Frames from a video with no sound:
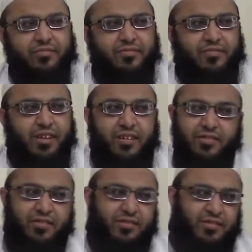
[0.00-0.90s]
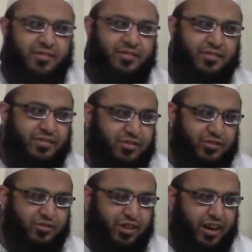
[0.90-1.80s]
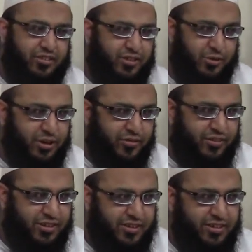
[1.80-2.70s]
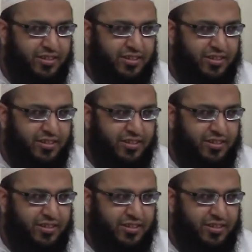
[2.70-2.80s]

That's the society that we live in.